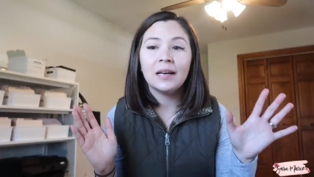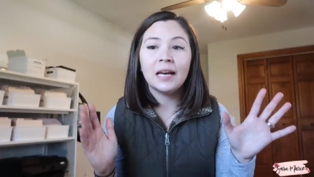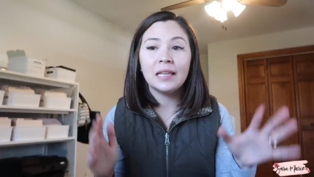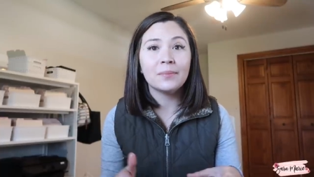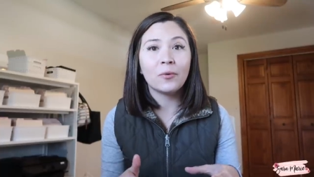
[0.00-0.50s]

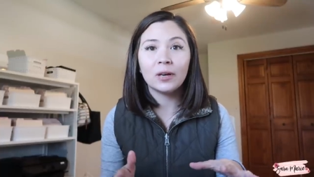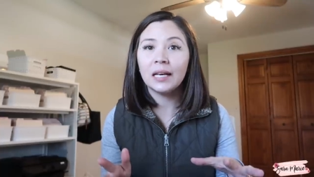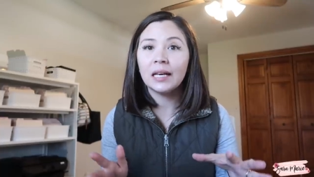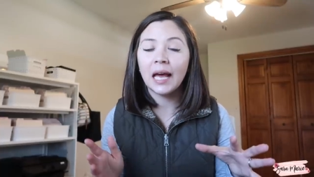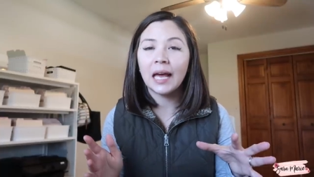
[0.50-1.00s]
in the
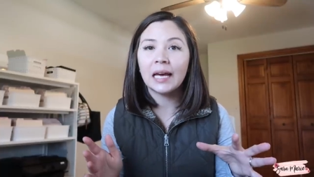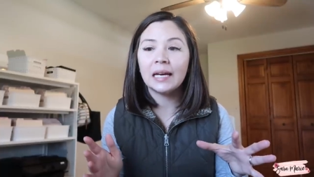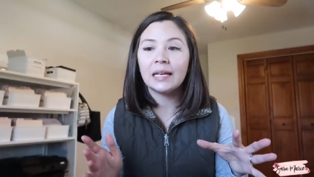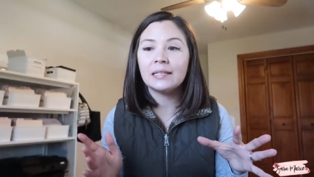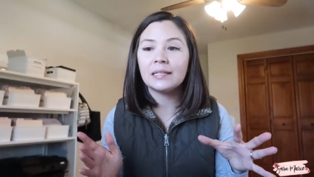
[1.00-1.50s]
morning
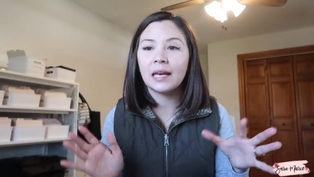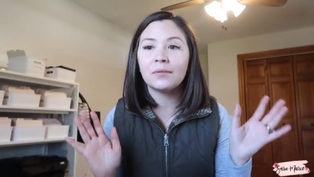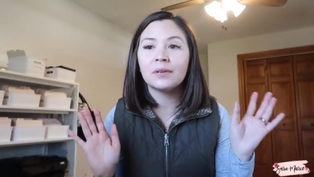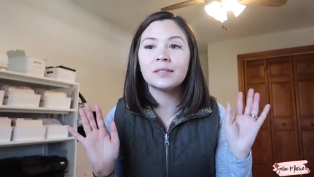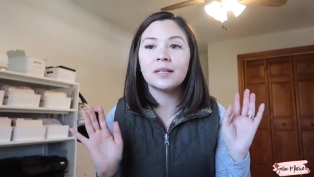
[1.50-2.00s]
and it
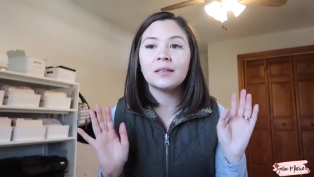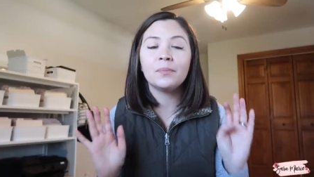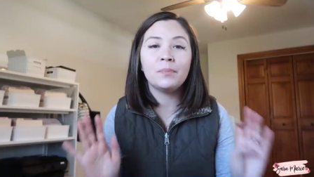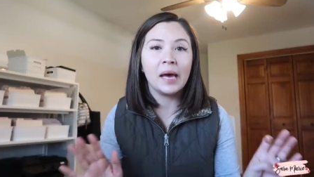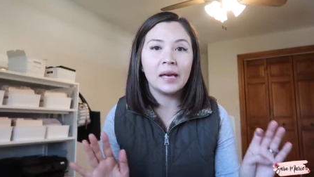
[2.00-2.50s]
was the
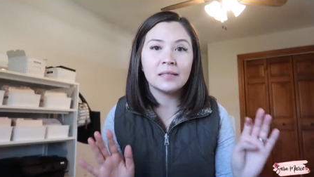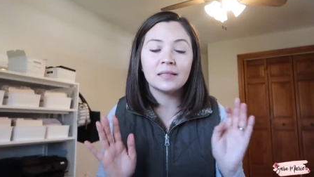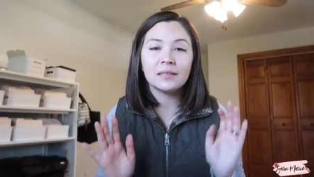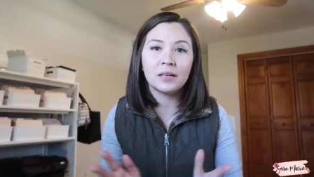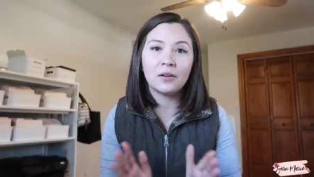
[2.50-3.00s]

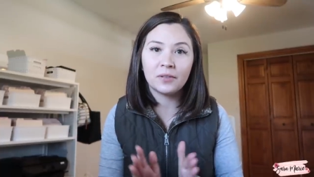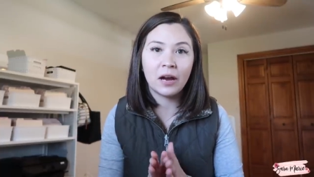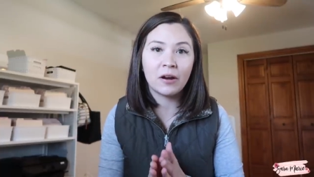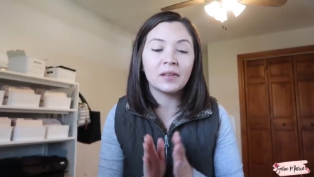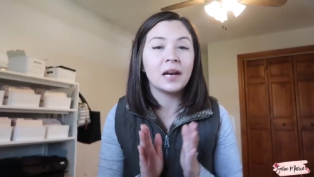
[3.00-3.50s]
best
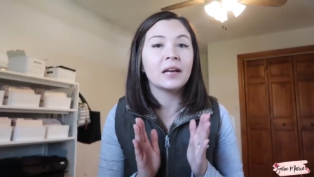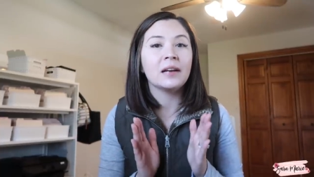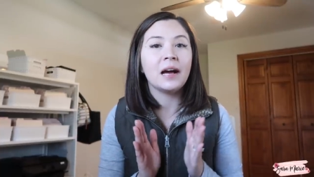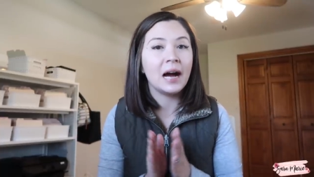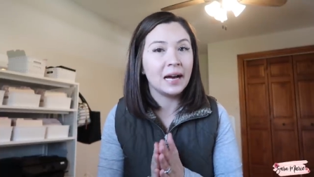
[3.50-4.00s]
self-care that I
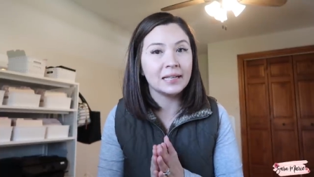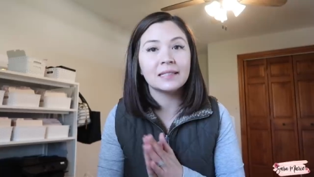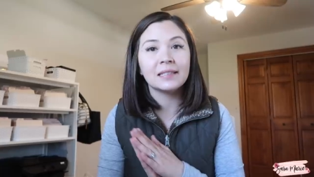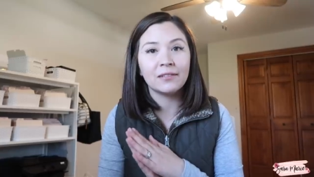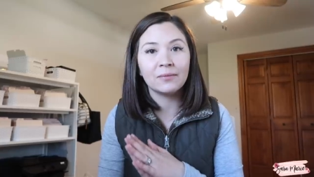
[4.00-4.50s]
could
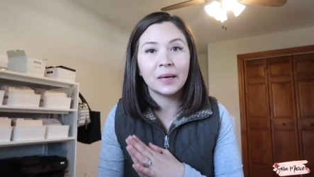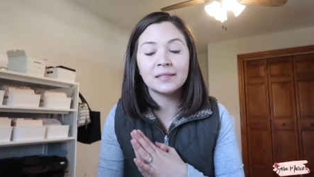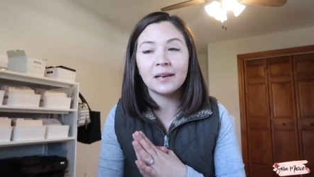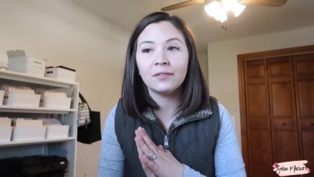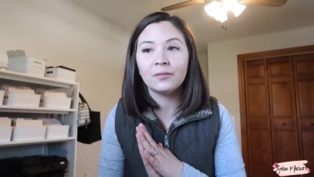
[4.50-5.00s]
honestly give
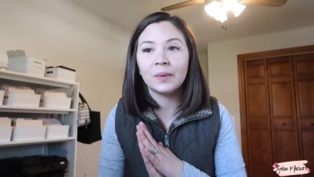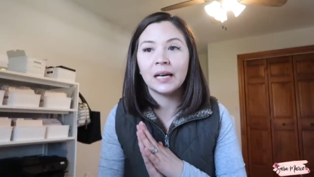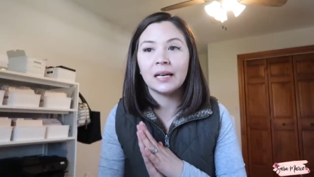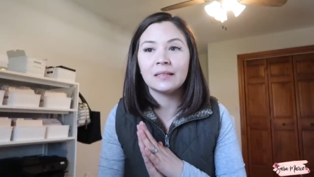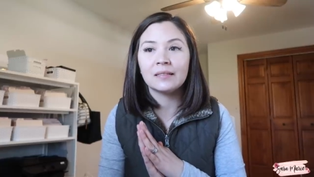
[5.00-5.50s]
myself
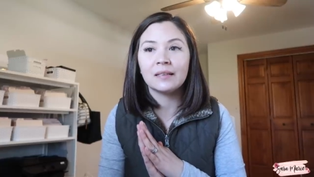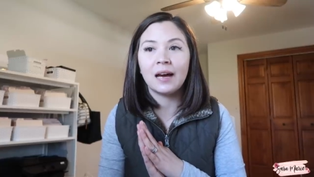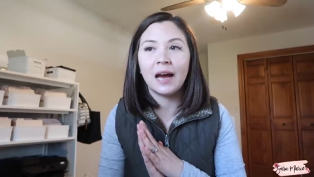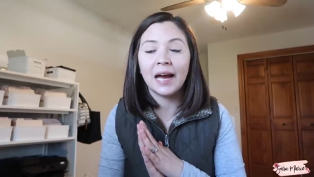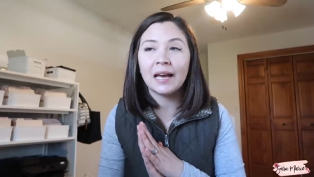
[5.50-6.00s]
because
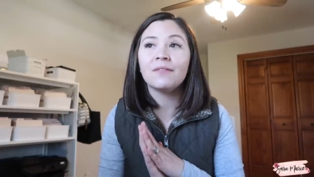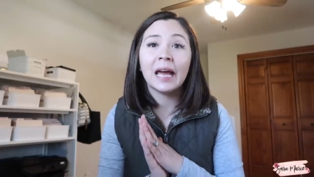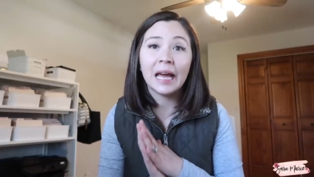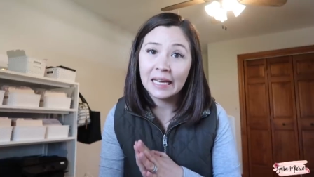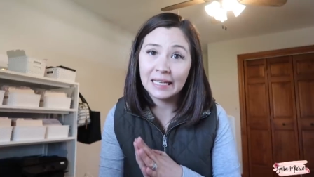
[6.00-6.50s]
I have
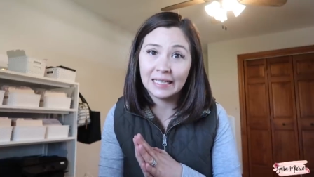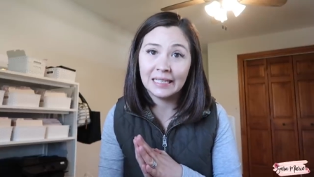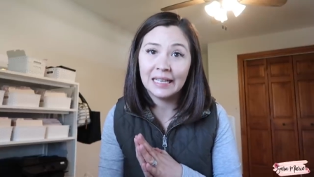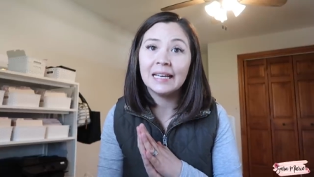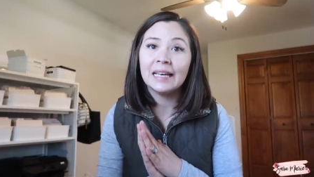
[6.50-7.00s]

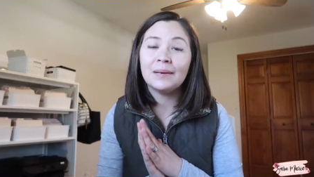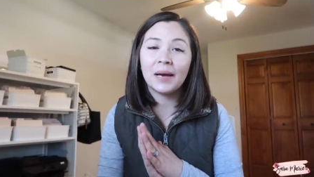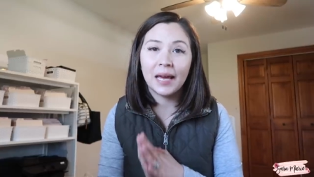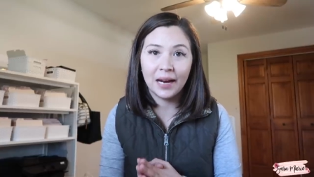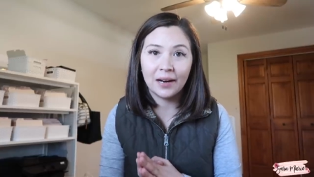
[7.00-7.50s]
hated
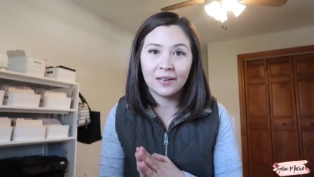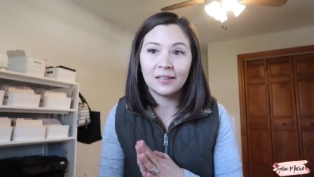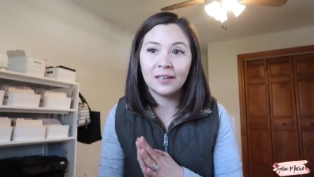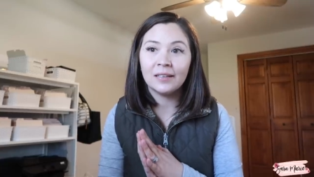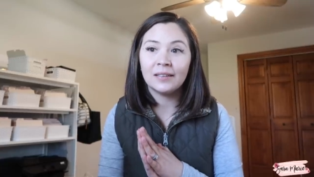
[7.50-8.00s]
my
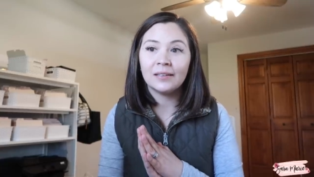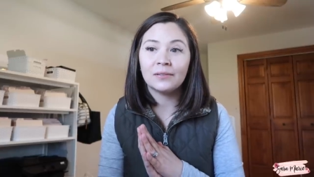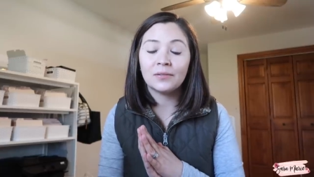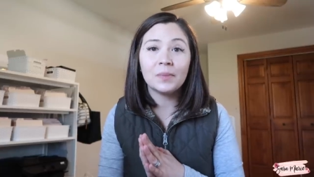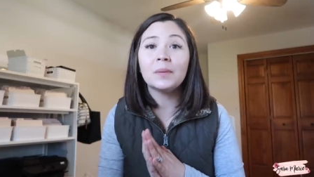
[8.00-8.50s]
hair
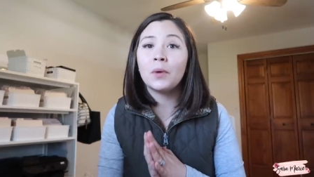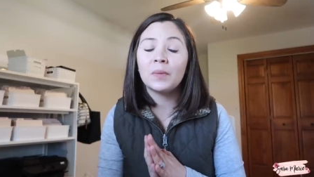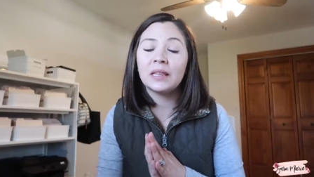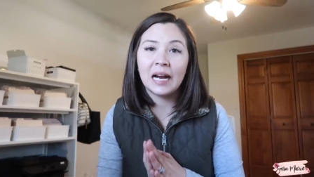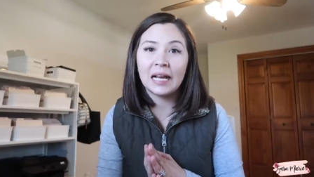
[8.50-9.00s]
from the
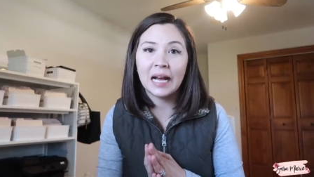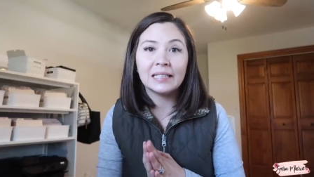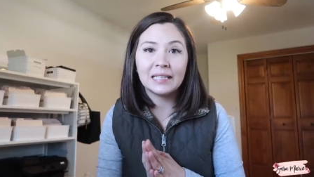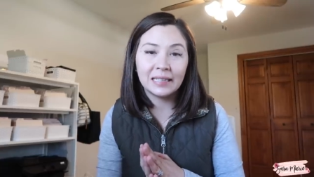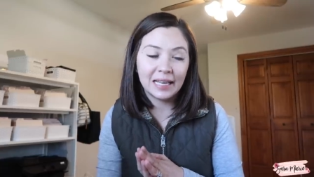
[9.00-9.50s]
moment that I got
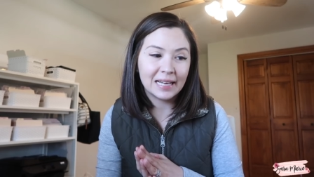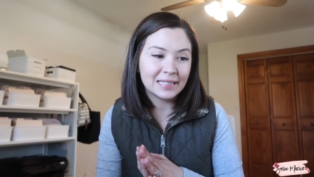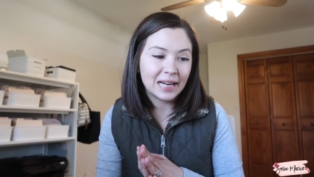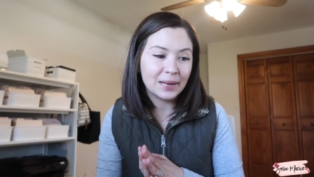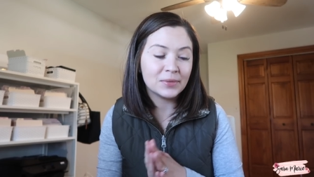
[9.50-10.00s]
it done last
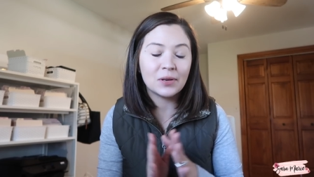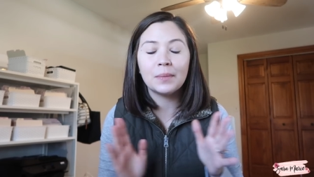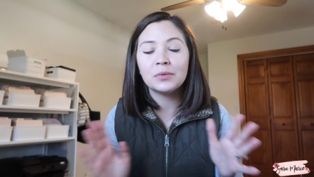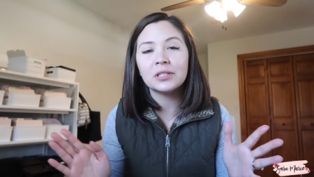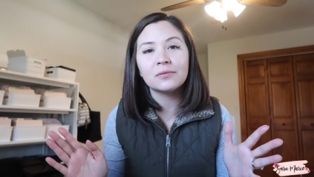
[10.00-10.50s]
time. So
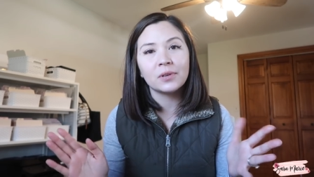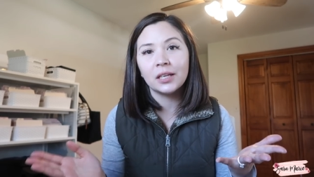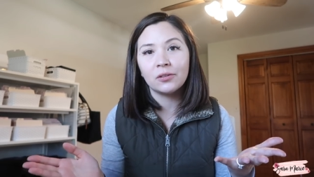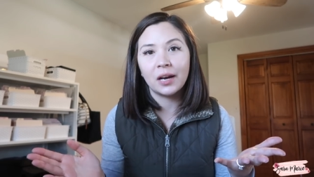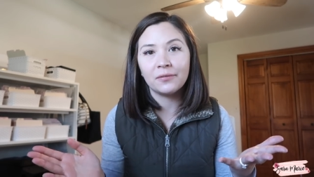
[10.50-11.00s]
I'm just
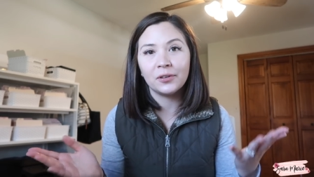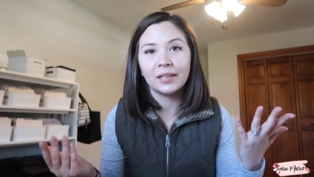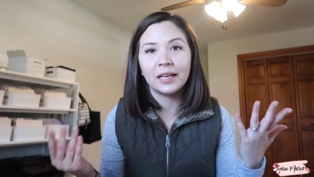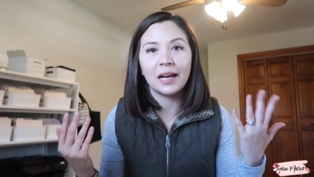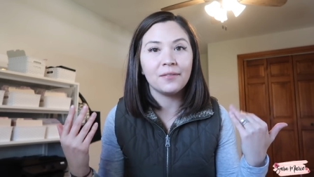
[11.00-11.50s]
really grateful
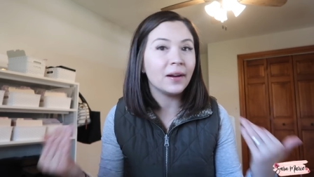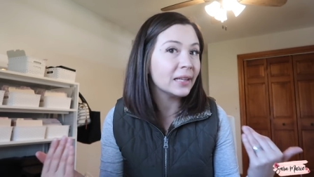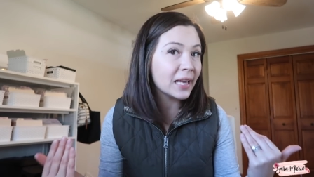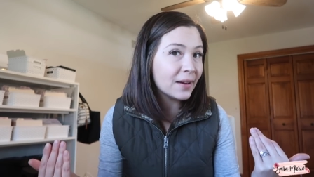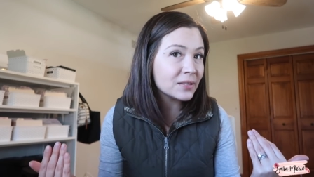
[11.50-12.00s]
that I
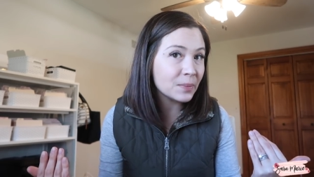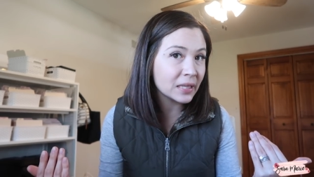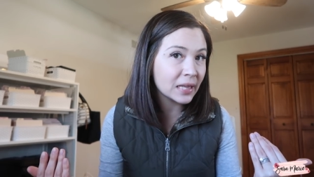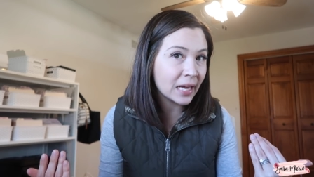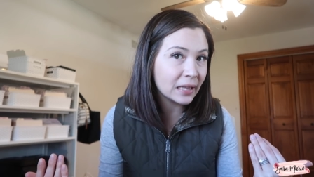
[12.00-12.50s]
finally have
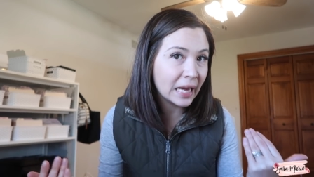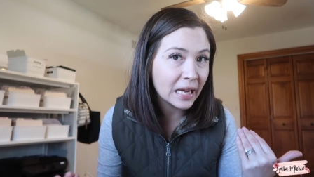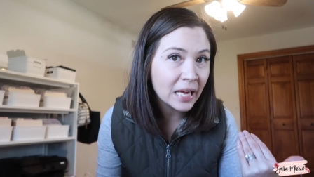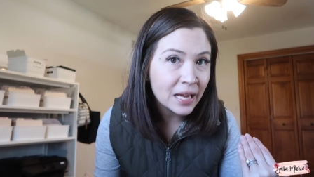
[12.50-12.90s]
something that I like.